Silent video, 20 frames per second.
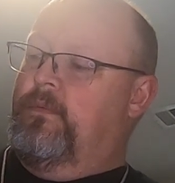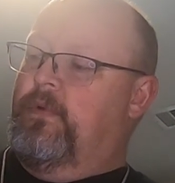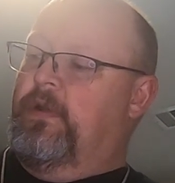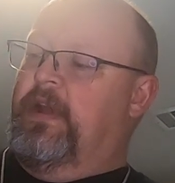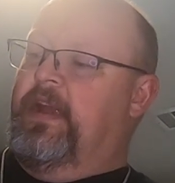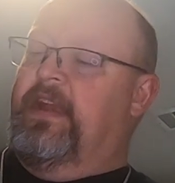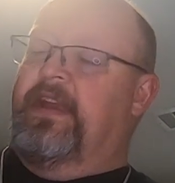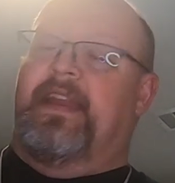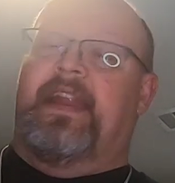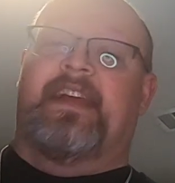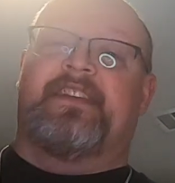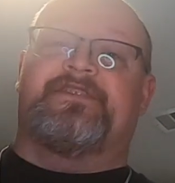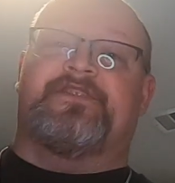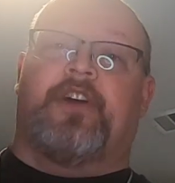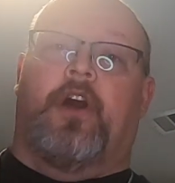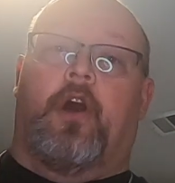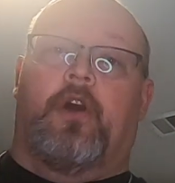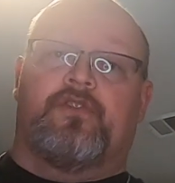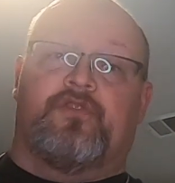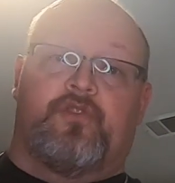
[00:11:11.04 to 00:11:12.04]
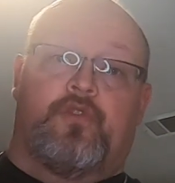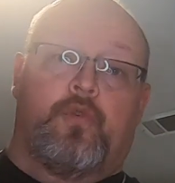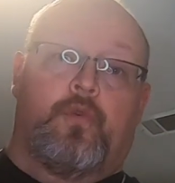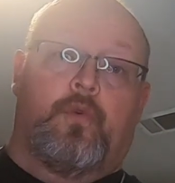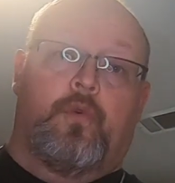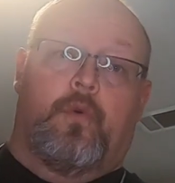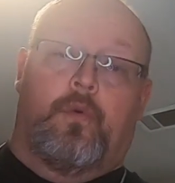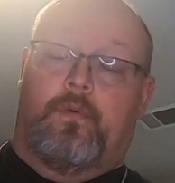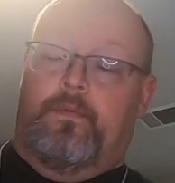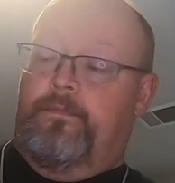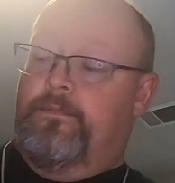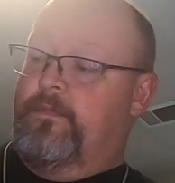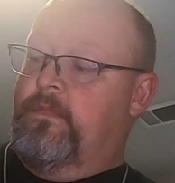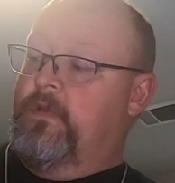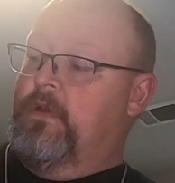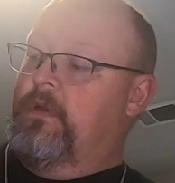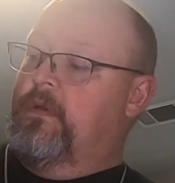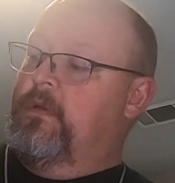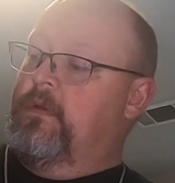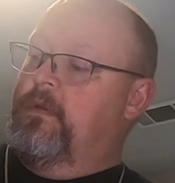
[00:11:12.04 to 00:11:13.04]
We're letting that sauce cool
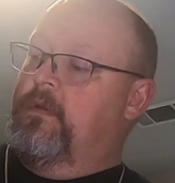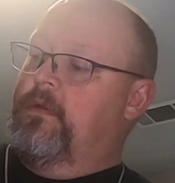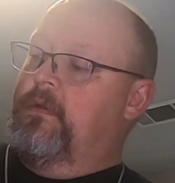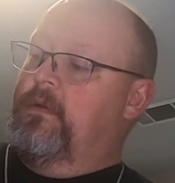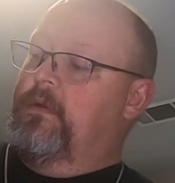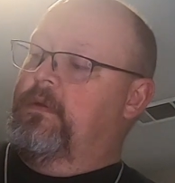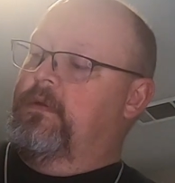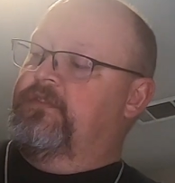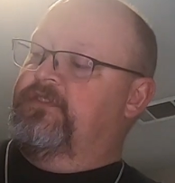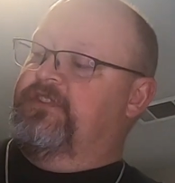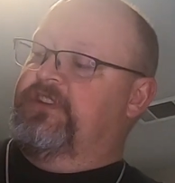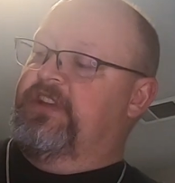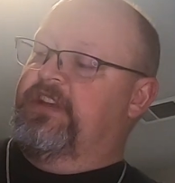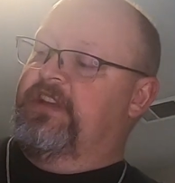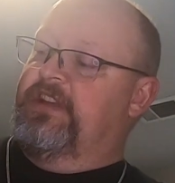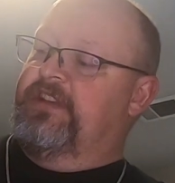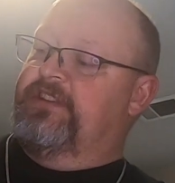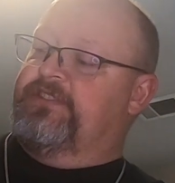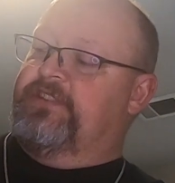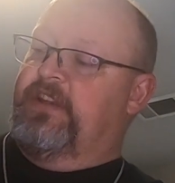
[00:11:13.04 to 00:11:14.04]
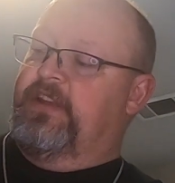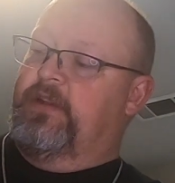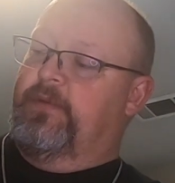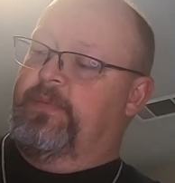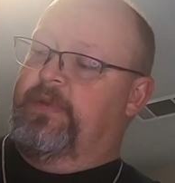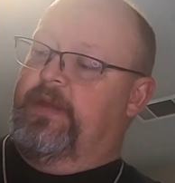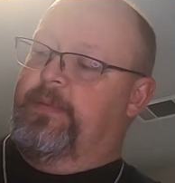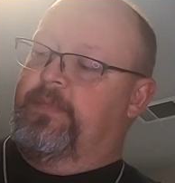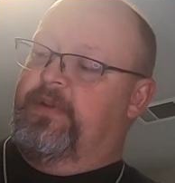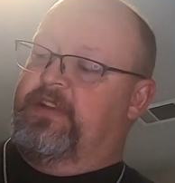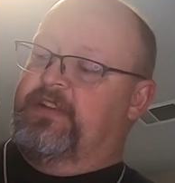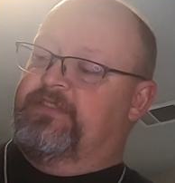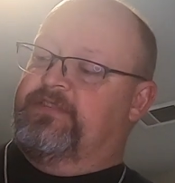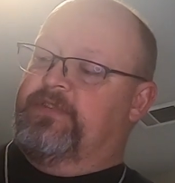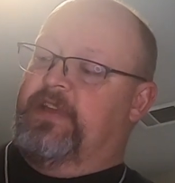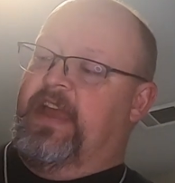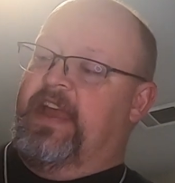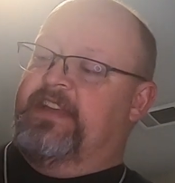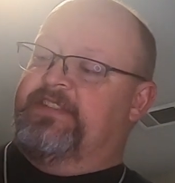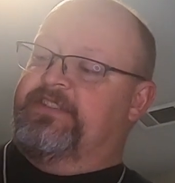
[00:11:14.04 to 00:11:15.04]
just a little bit,
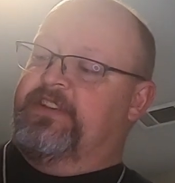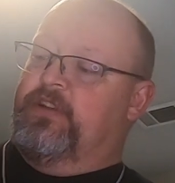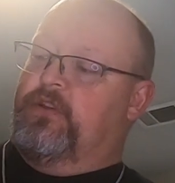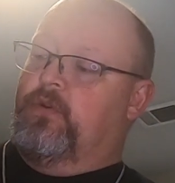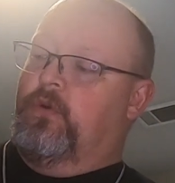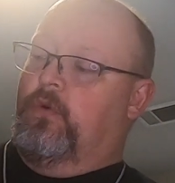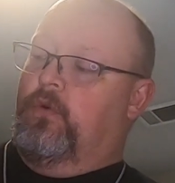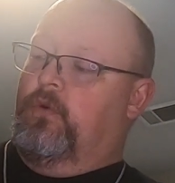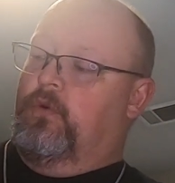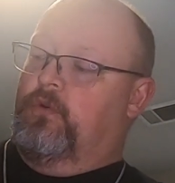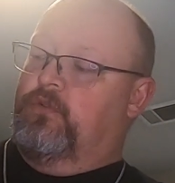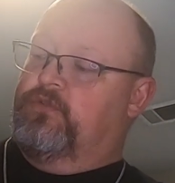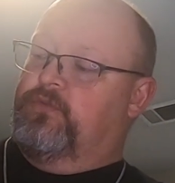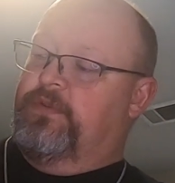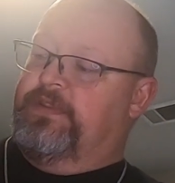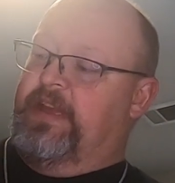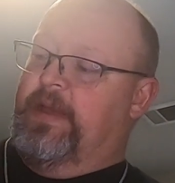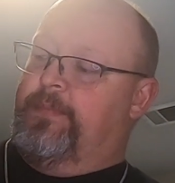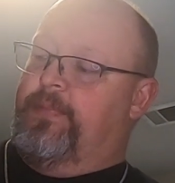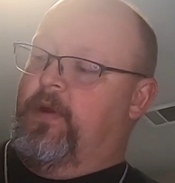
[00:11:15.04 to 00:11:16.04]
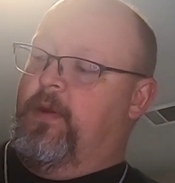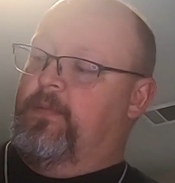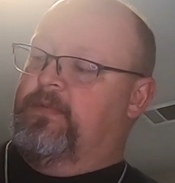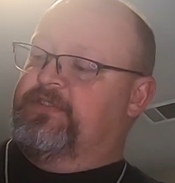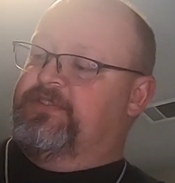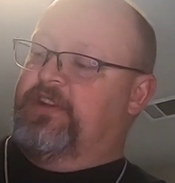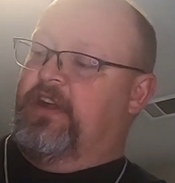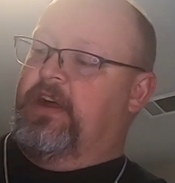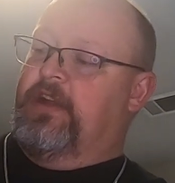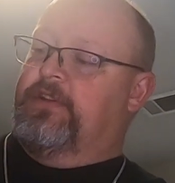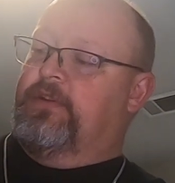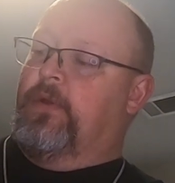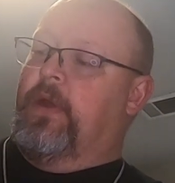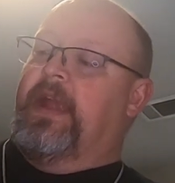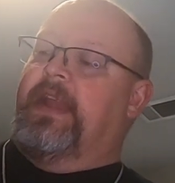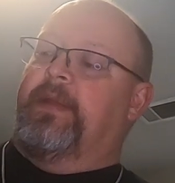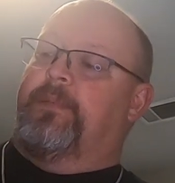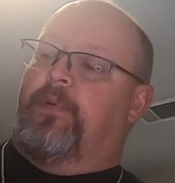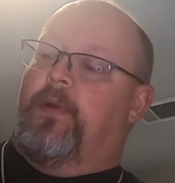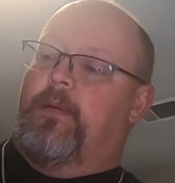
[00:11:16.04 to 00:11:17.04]
because as it cools with that
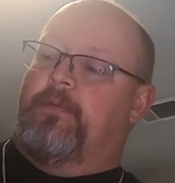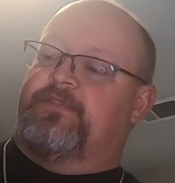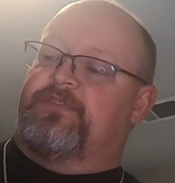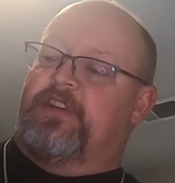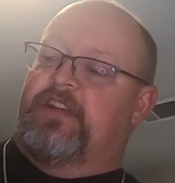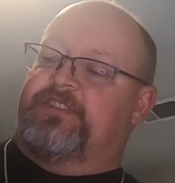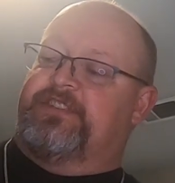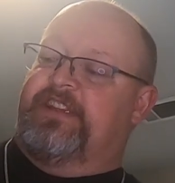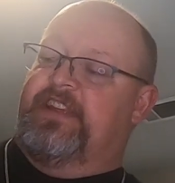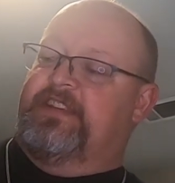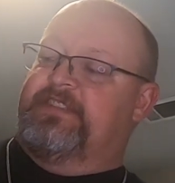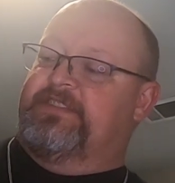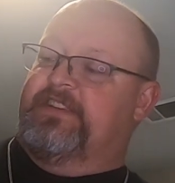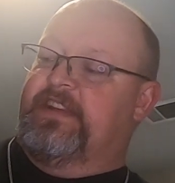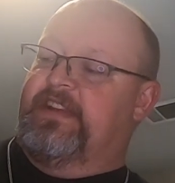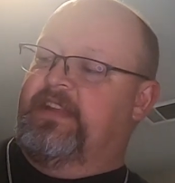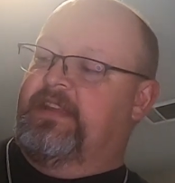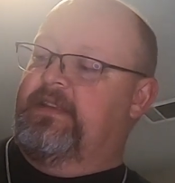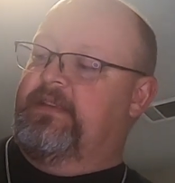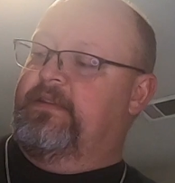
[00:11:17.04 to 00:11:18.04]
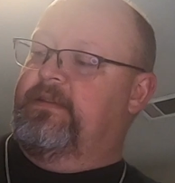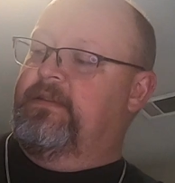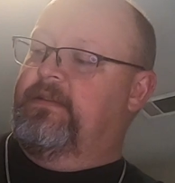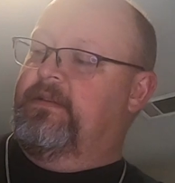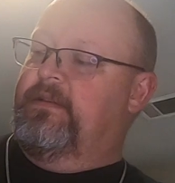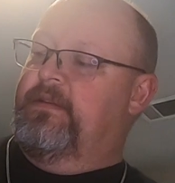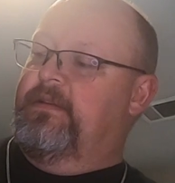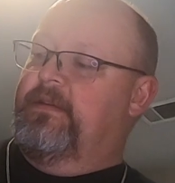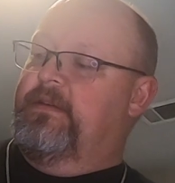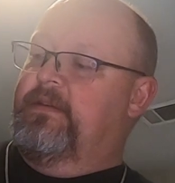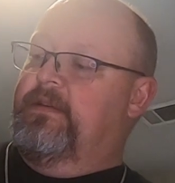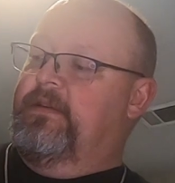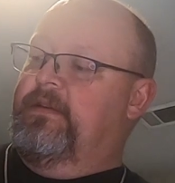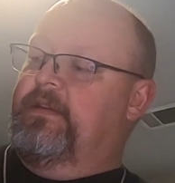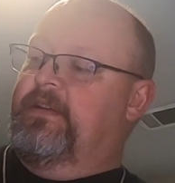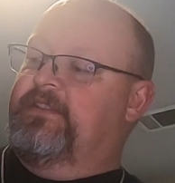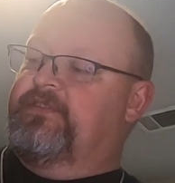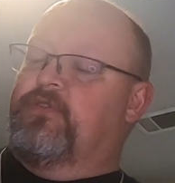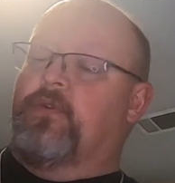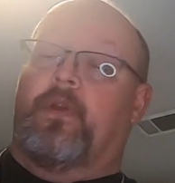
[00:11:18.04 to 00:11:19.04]
grated Parmesan cheese in it,
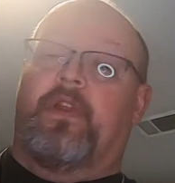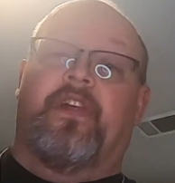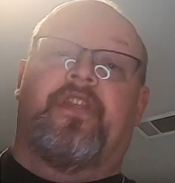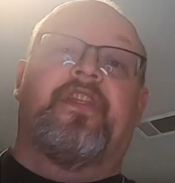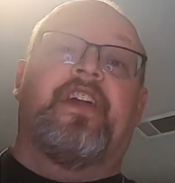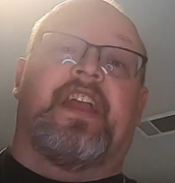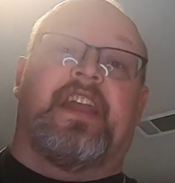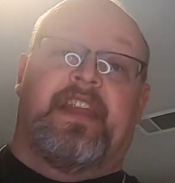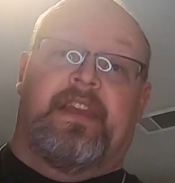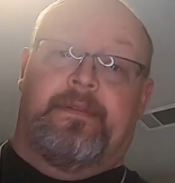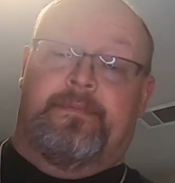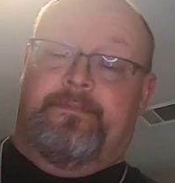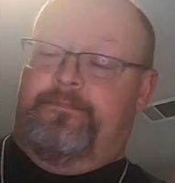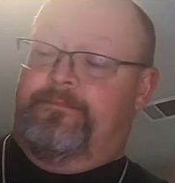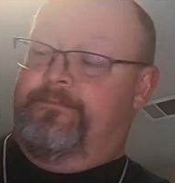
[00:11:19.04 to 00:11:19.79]
it's going to thicken.